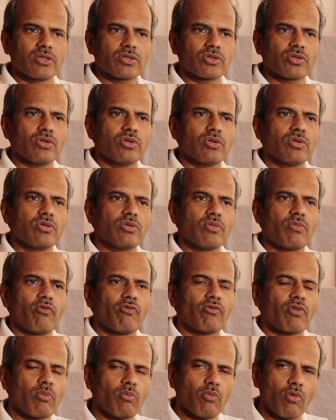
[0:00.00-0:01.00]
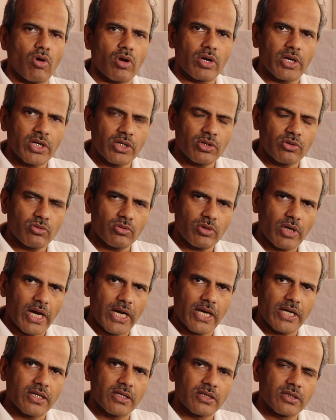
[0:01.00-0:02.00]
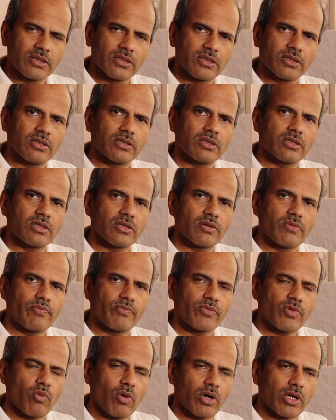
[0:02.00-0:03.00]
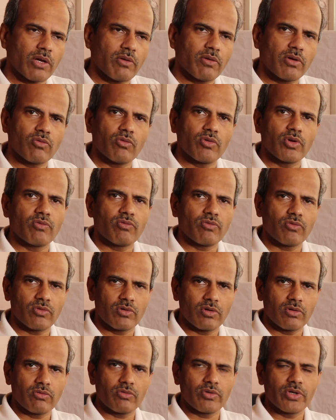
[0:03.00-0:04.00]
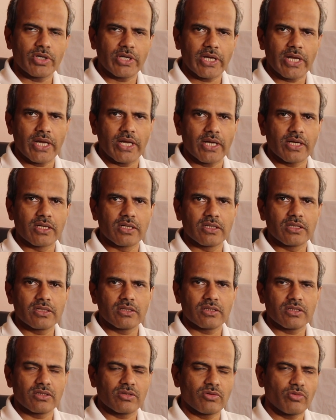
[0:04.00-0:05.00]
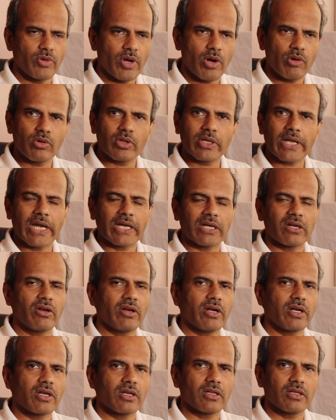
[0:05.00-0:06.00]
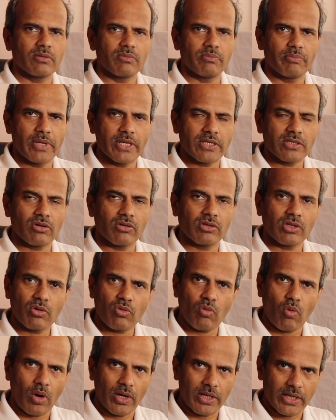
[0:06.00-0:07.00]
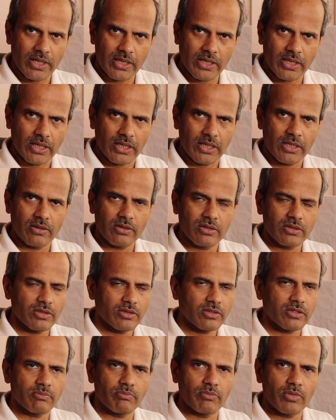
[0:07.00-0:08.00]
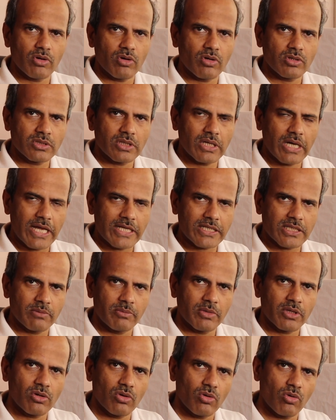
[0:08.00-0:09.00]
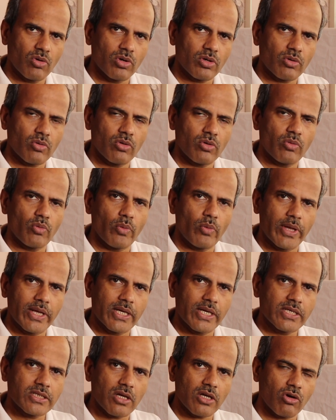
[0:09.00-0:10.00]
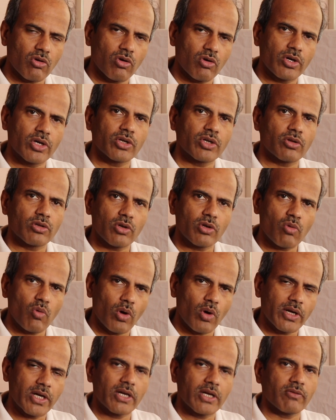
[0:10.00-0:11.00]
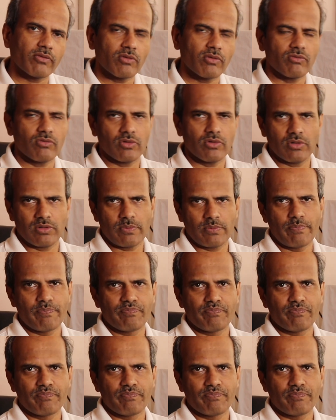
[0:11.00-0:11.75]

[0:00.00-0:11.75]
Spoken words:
So from morning to night, whatever food we take, we have to calculate based on the quantity, because glycemic load varies according to the quantity of the food.